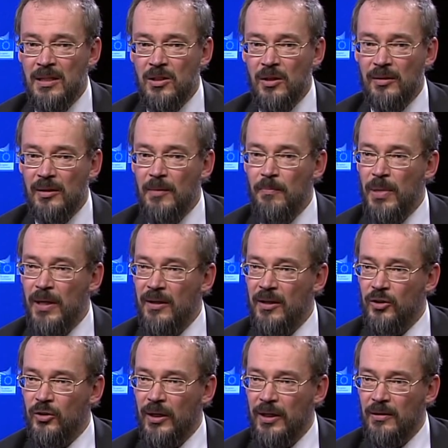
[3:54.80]
certainly
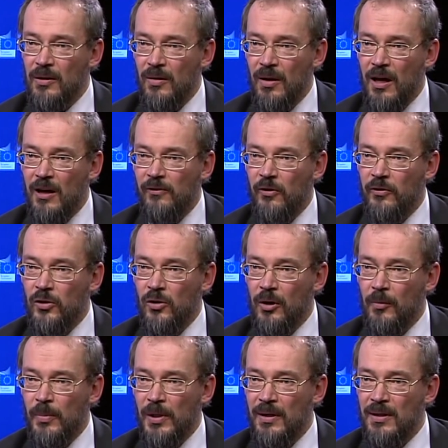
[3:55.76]
penetrate the life of
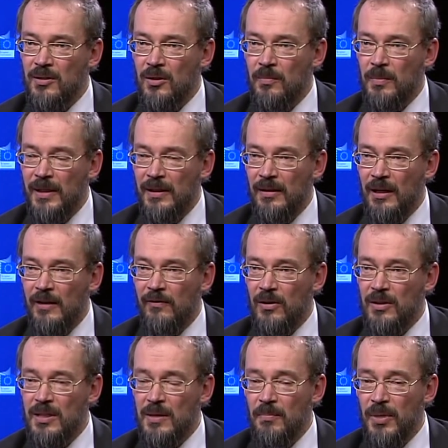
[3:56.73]
Europeans on many
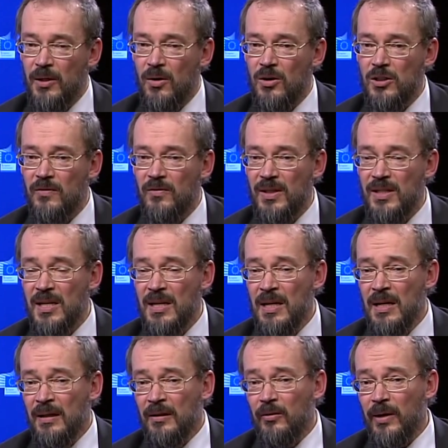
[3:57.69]
levels. And because of these
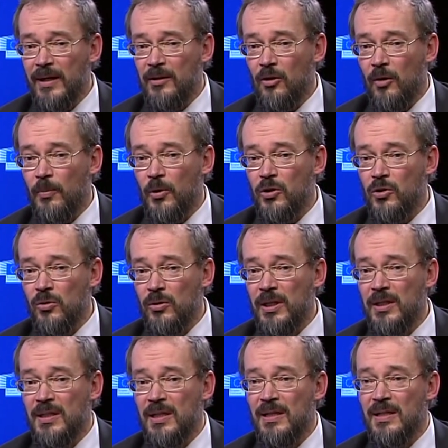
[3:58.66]
great
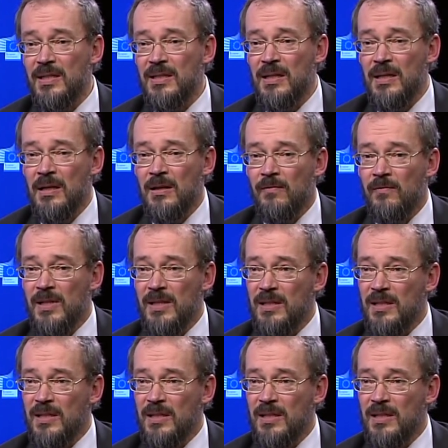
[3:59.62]
opportunities, we